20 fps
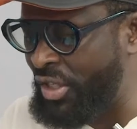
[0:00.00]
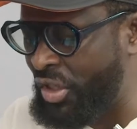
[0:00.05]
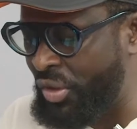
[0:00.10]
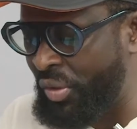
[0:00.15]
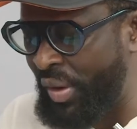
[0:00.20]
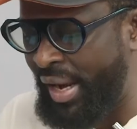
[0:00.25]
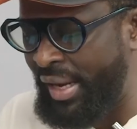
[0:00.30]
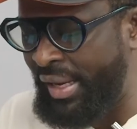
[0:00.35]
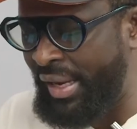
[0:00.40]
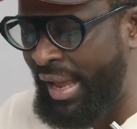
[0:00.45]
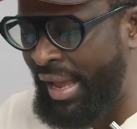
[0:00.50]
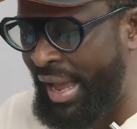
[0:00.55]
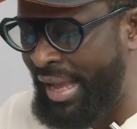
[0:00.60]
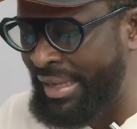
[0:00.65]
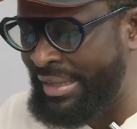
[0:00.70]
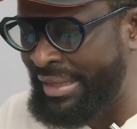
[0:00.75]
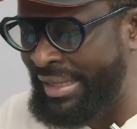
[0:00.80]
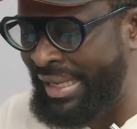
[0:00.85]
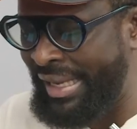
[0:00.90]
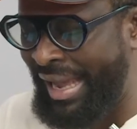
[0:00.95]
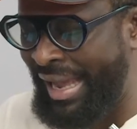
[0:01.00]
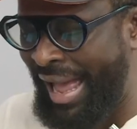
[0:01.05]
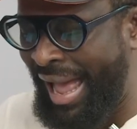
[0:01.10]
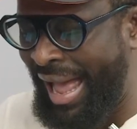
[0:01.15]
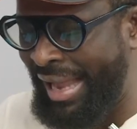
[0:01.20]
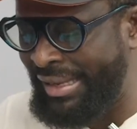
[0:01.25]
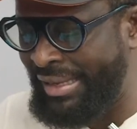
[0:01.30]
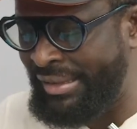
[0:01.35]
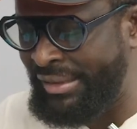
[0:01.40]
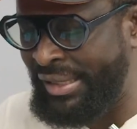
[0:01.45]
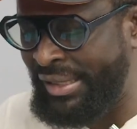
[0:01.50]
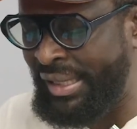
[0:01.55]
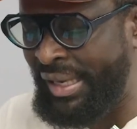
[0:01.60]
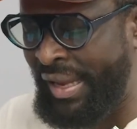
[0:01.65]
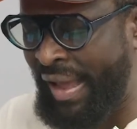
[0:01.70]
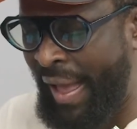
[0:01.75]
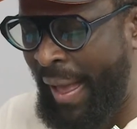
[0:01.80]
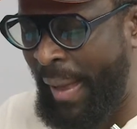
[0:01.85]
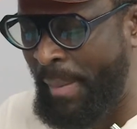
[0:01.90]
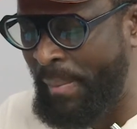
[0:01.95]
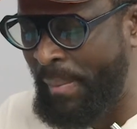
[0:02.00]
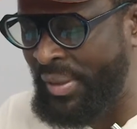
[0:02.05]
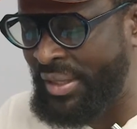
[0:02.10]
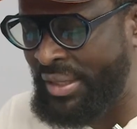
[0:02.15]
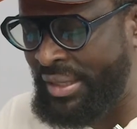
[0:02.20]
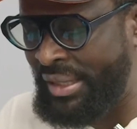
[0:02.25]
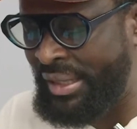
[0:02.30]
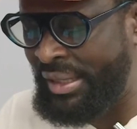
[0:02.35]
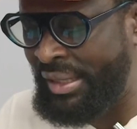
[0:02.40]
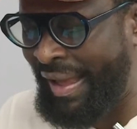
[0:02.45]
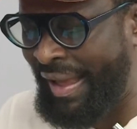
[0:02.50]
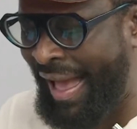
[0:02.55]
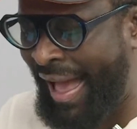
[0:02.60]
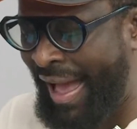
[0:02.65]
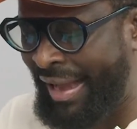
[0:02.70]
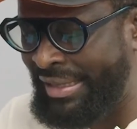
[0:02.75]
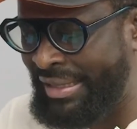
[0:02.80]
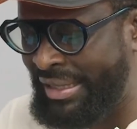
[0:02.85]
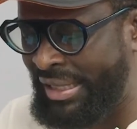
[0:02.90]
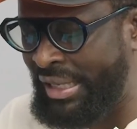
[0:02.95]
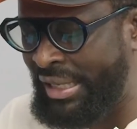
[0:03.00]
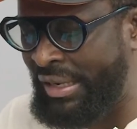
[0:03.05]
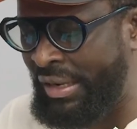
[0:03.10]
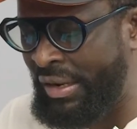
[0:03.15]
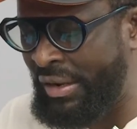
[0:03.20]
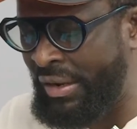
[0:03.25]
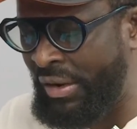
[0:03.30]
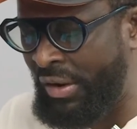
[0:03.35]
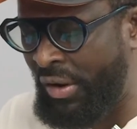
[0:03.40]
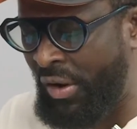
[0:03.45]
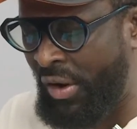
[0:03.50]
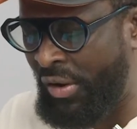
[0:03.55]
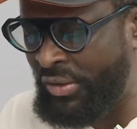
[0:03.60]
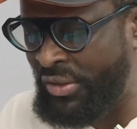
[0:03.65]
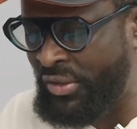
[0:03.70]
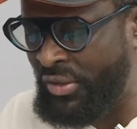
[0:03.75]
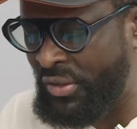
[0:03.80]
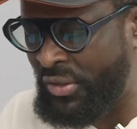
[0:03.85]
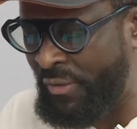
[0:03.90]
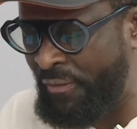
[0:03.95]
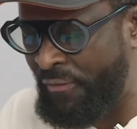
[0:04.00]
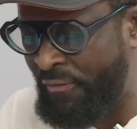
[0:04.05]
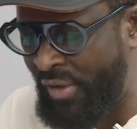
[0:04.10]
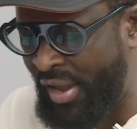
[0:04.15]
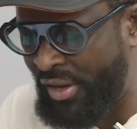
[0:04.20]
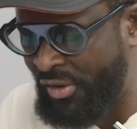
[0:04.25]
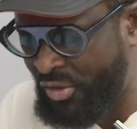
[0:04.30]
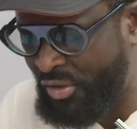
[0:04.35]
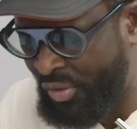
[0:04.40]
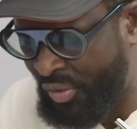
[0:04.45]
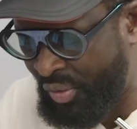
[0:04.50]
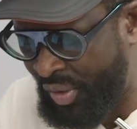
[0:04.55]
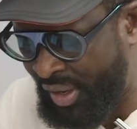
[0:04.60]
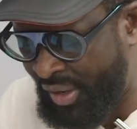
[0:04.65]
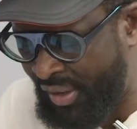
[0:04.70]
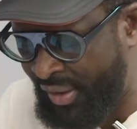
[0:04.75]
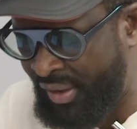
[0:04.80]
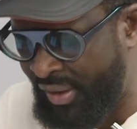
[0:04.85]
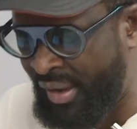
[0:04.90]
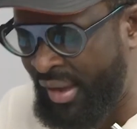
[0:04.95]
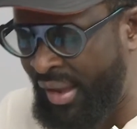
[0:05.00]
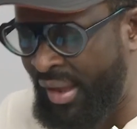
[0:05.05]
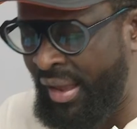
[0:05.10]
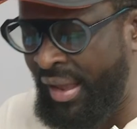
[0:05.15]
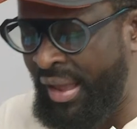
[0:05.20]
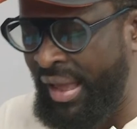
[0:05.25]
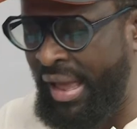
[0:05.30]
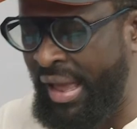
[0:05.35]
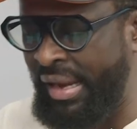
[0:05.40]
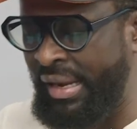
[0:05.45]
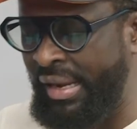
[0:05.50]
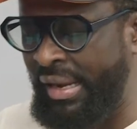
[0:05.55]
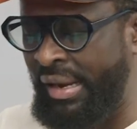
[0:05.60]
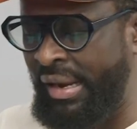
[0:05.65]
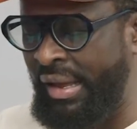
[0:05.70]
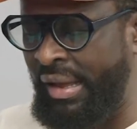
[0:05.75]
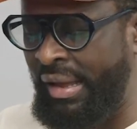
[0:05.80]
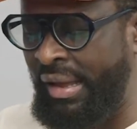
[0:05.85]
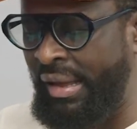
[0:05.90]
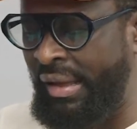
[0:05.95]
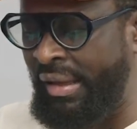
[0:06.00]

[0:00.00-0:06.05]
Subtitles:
has trained as the Anthony Anderson Acting Conservatory. And,